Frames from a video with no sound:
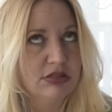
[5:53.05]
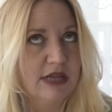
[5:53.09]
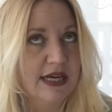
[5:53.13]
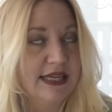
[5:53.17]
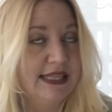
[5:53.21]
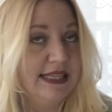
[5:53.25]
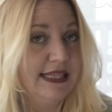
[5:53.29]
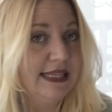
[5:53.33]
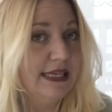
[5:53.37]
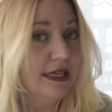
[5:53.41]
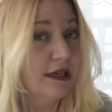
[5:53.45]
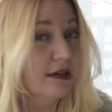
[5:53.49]

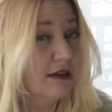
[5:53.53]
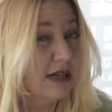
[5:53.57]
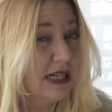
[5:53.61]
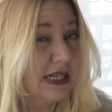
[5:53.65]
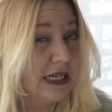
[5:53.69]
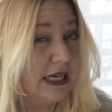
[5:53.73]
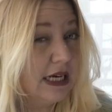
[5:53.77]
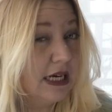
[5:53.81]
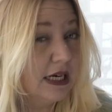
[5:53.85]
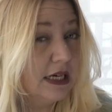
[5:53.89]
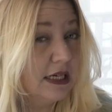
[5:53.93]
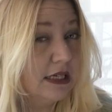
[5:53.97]
a year
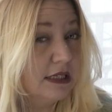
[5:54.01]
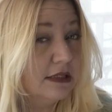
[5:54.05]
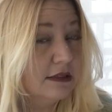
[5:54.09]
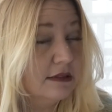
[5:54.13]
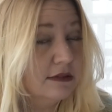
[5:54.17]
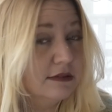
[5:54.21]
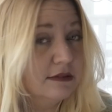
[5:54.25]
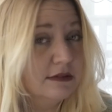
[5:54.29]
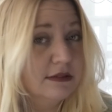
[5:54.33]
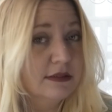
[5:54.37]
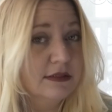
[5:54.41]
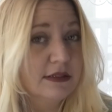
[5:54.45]

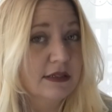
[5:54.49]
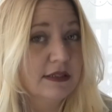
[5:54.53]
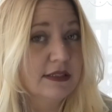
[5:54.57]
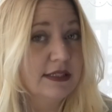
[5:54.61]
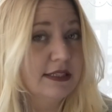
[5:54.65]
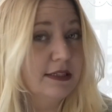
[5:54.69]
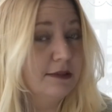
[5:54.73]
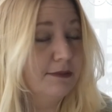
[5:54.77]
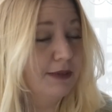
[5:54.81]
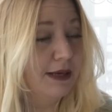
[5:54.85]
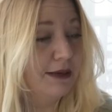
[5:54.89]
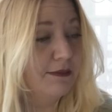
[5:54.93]
ago, a
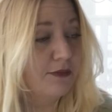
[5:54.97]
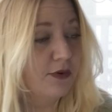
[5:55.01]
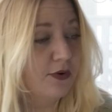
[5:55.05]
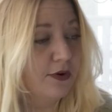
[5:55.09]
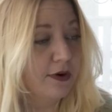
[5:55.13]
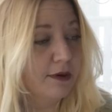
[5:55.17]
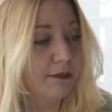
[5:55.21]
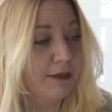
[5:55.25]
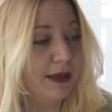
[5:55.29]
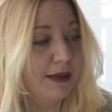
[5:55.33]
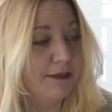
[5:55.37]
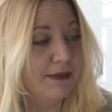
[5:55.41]
little bit
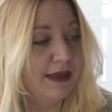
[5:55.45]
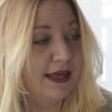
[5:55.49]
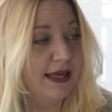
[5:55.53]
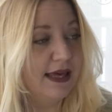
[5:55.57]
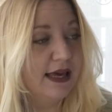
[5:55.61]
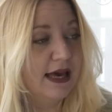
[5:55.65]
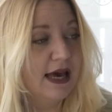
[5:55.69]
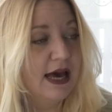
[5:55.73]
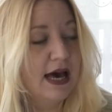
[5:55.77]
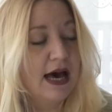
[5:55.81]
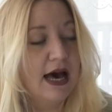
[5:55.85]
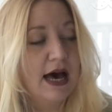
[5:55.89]
more
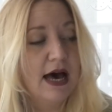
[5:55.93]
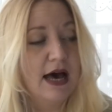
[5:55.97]
maybe.